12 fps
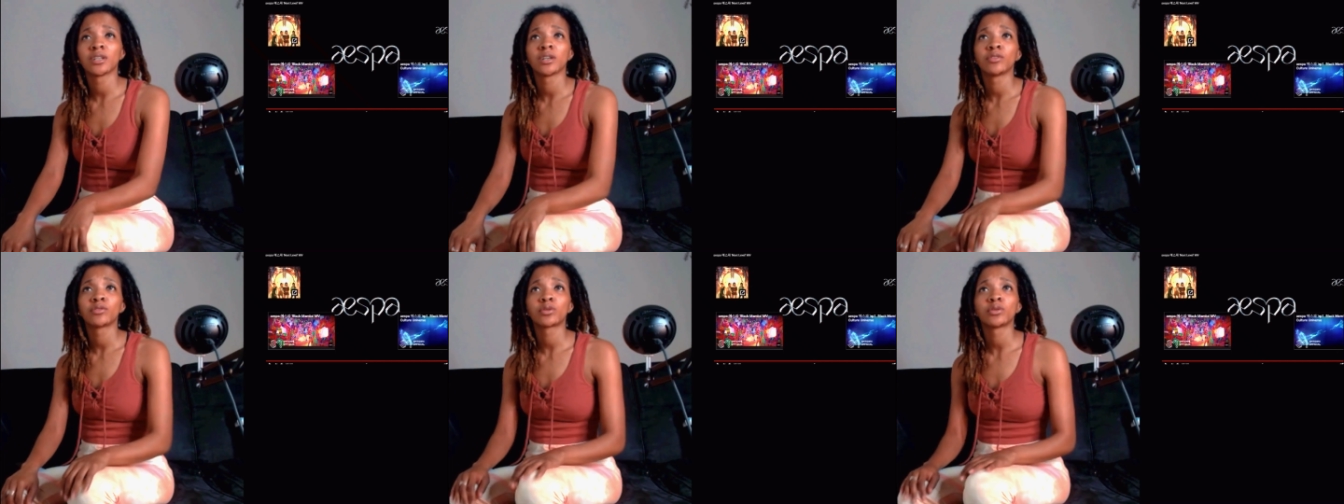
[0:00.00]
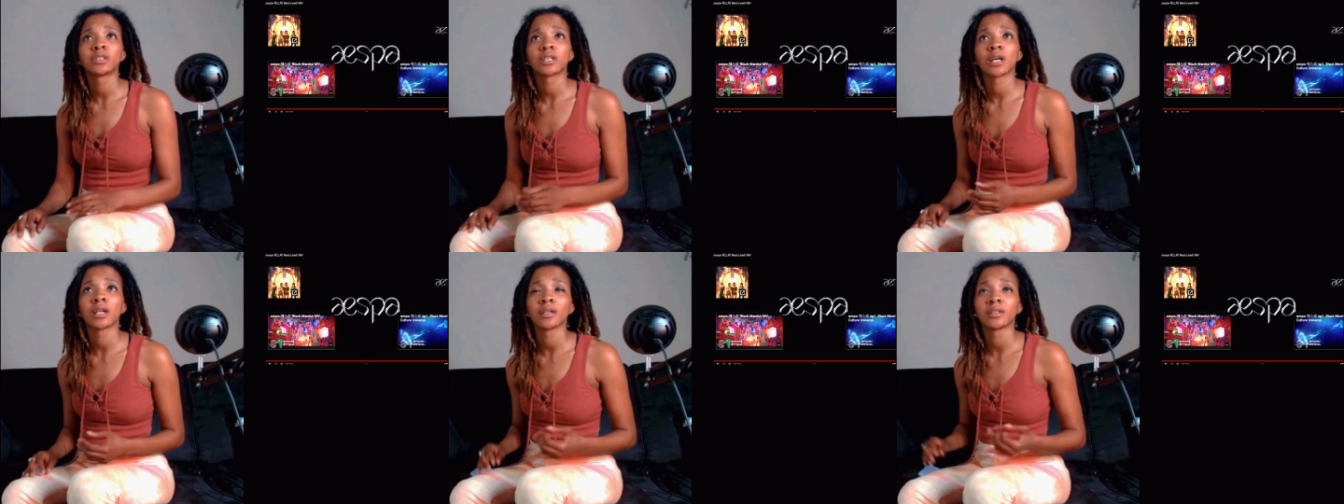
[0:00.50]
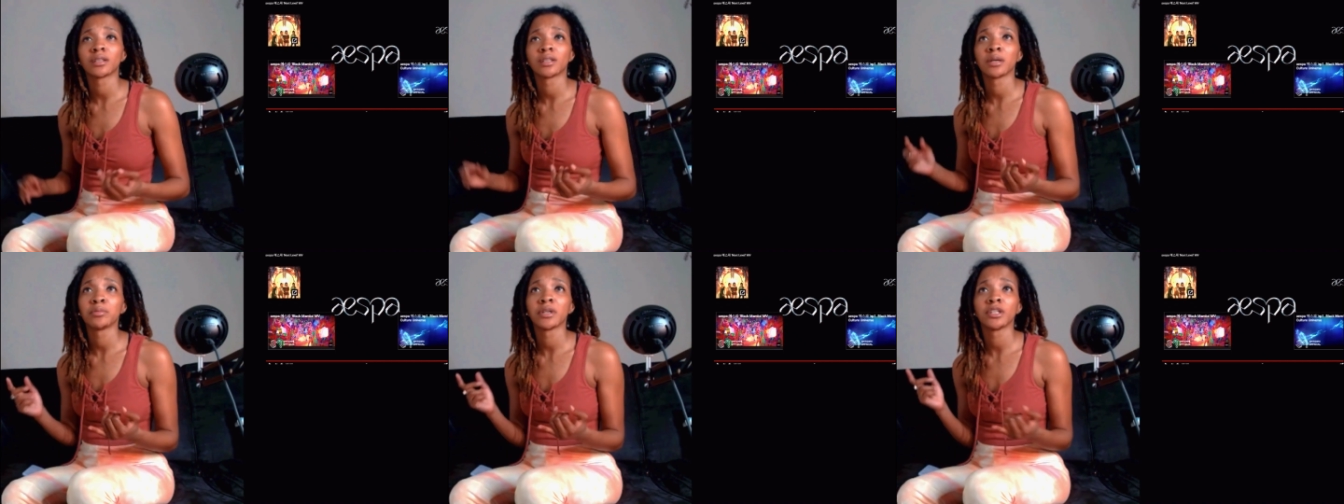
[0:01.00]
Of course, I like that
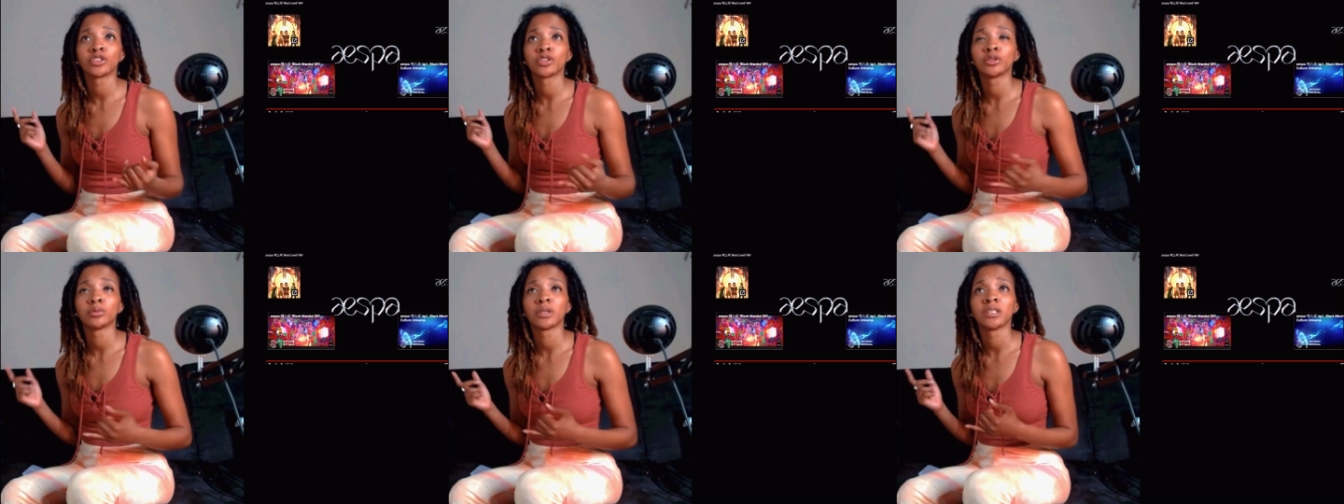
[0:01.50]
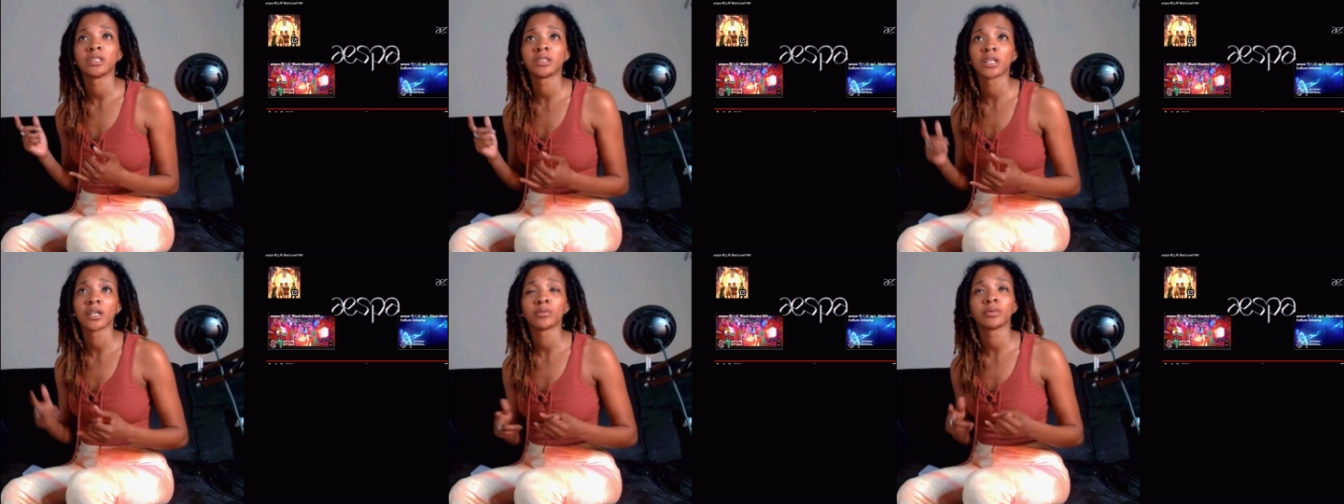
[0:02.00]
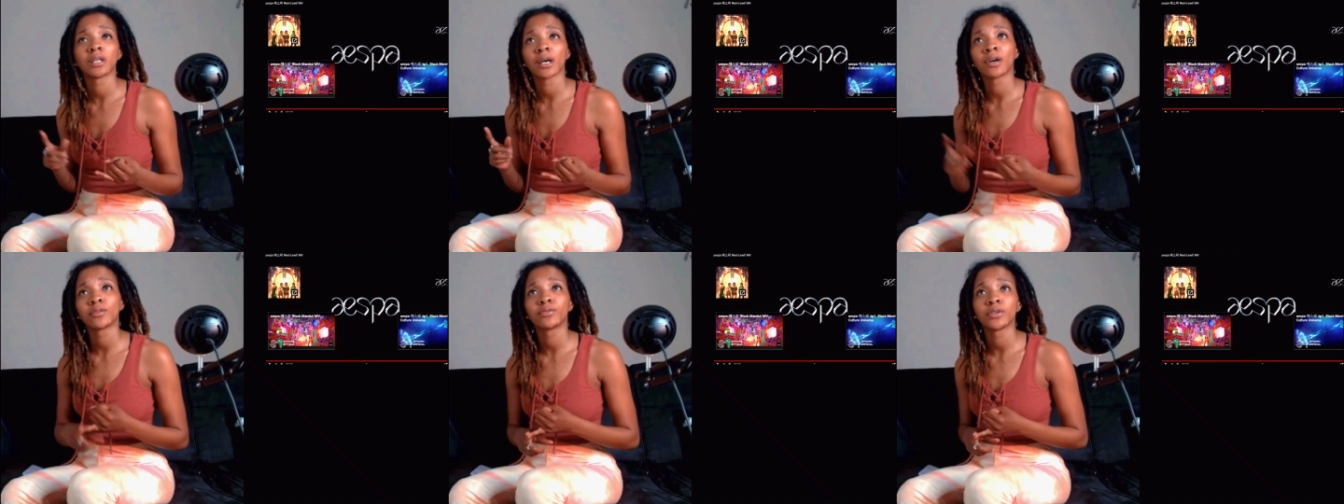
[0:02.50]
they made sure you were entertained with the
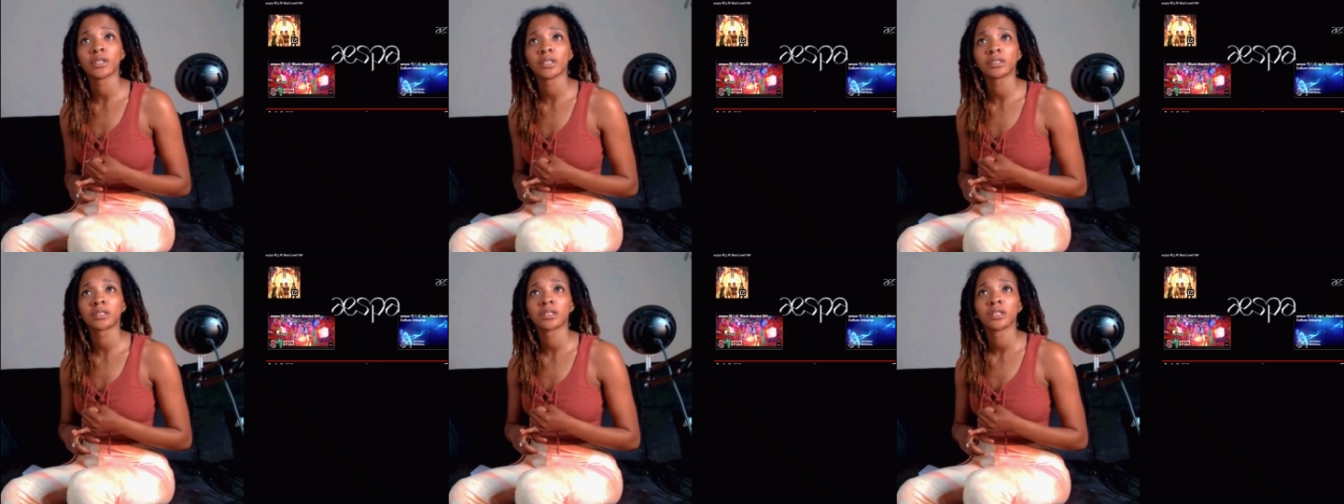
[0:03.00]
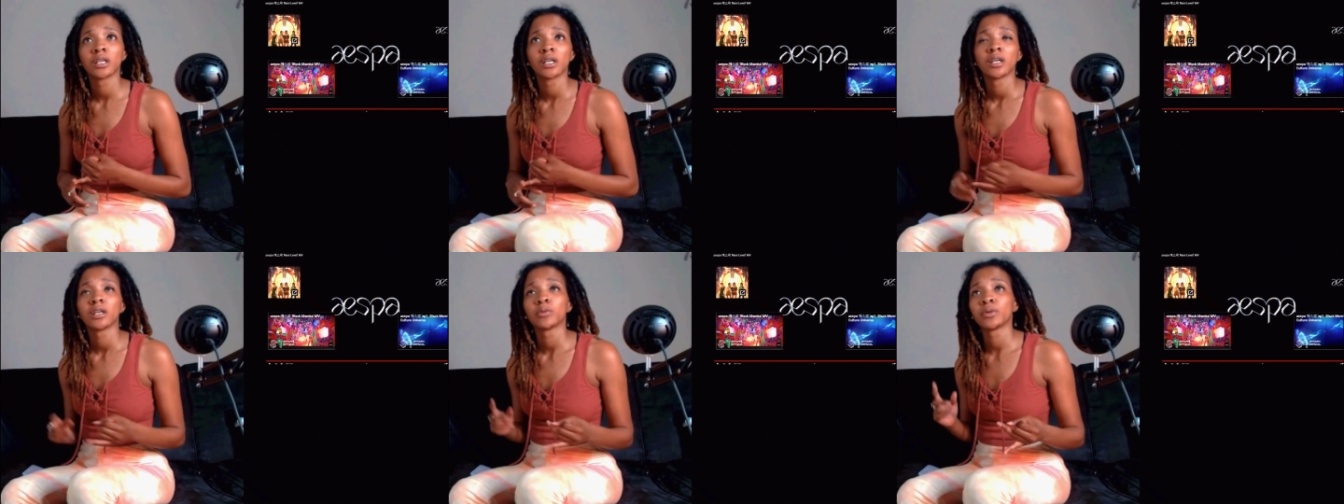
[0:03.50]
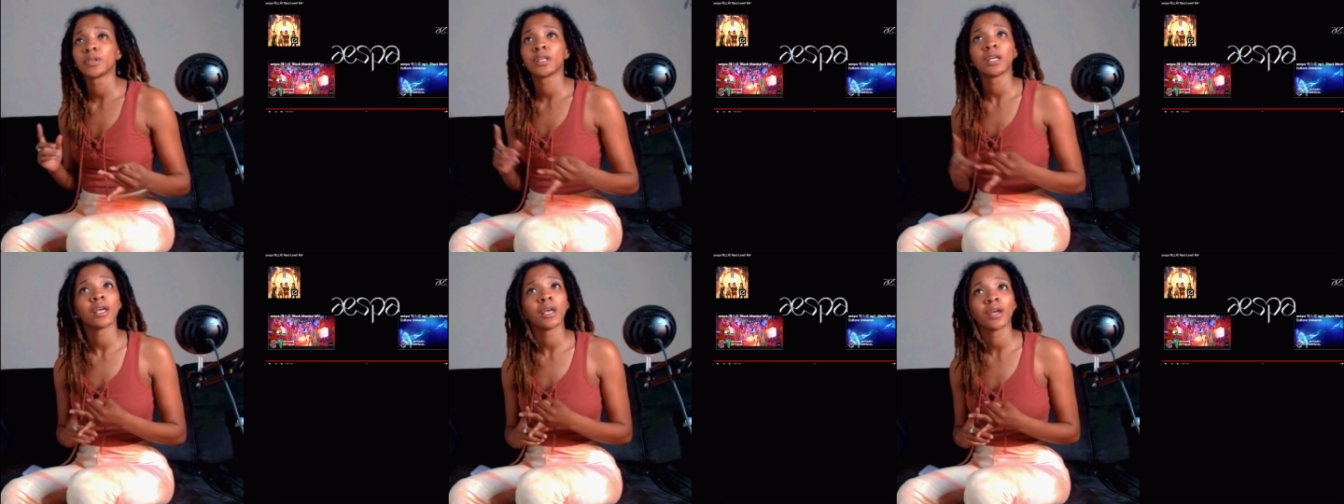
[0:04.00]
outfits, with
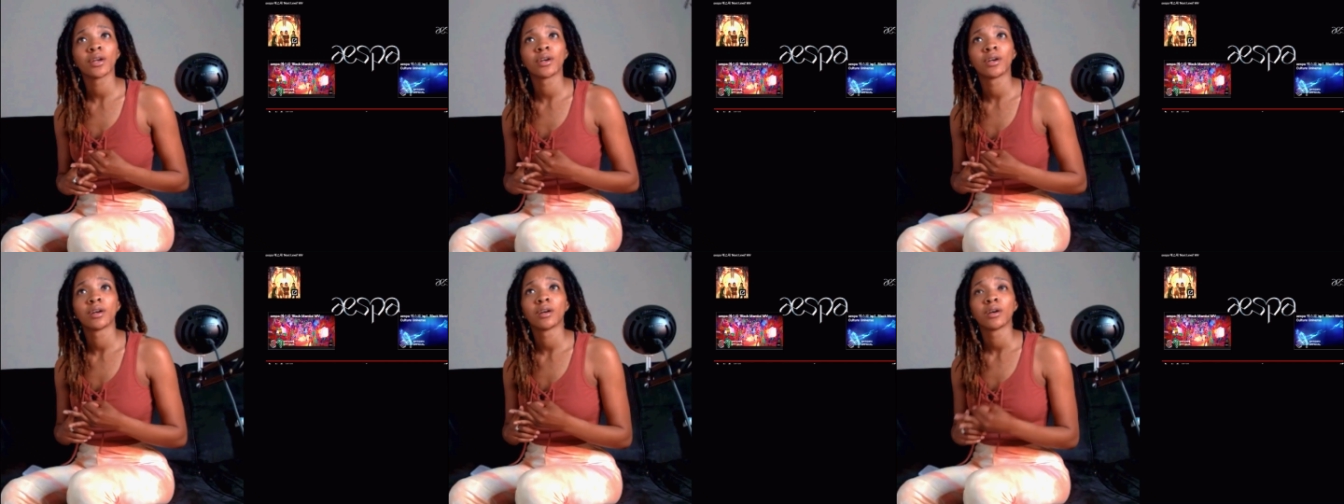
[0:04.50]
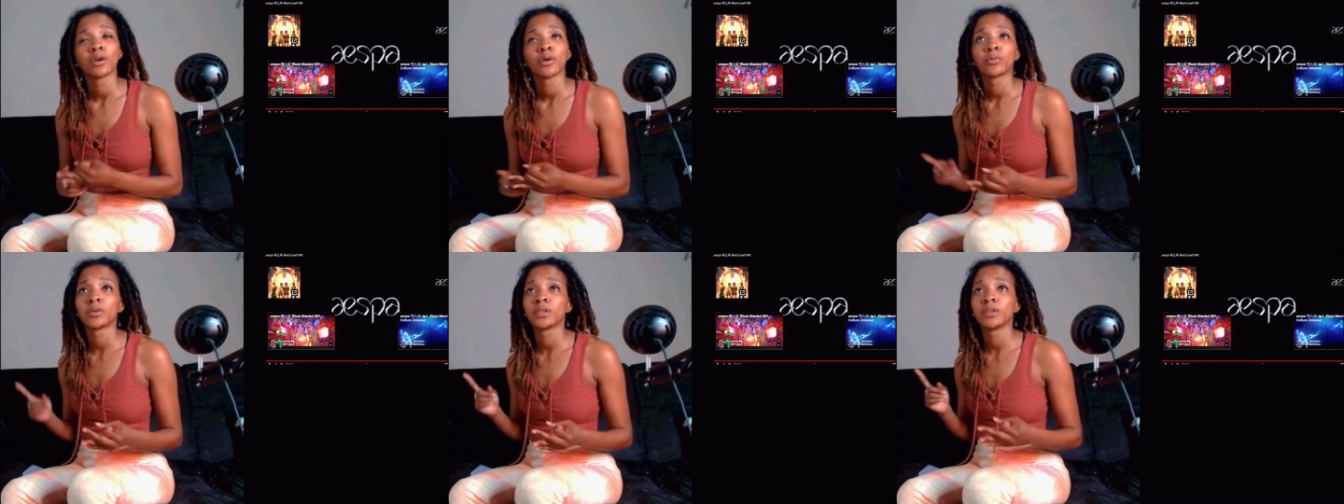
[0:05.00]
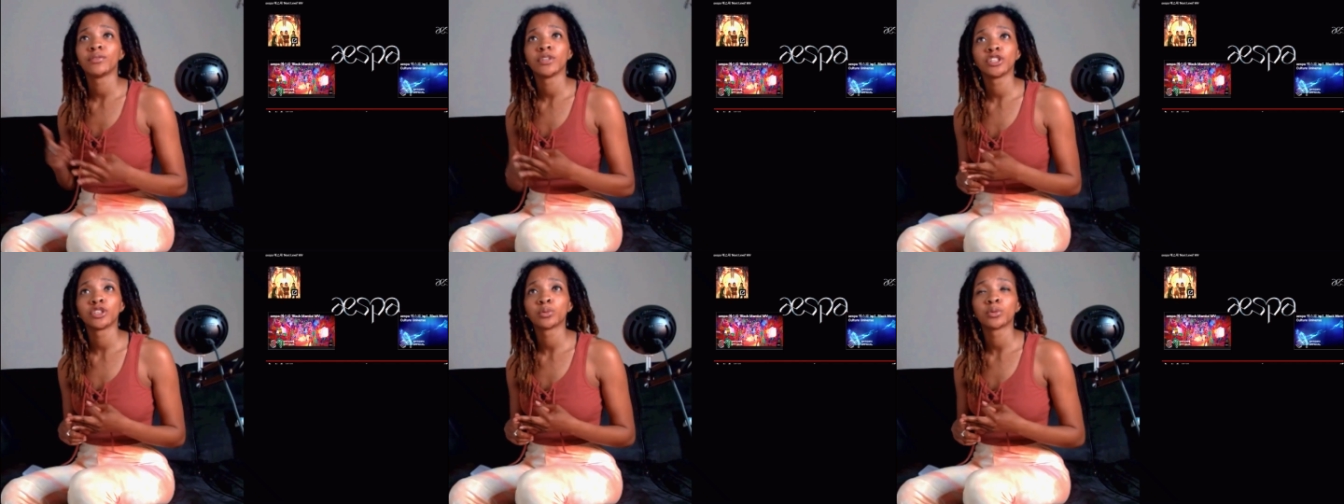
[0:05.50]
the hair, with the
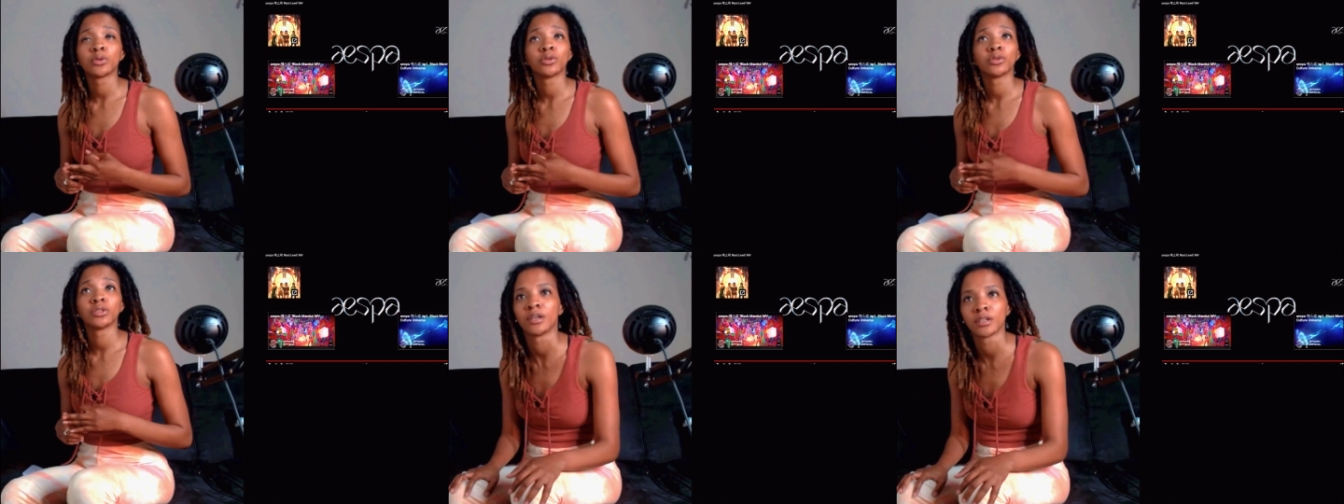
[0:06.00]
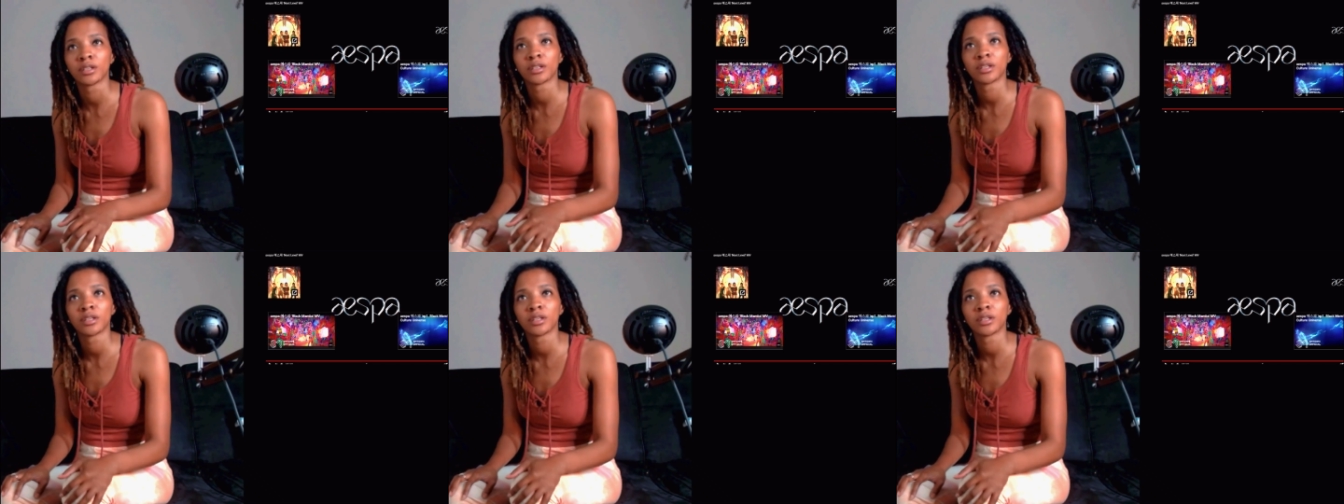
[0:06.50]
visuals.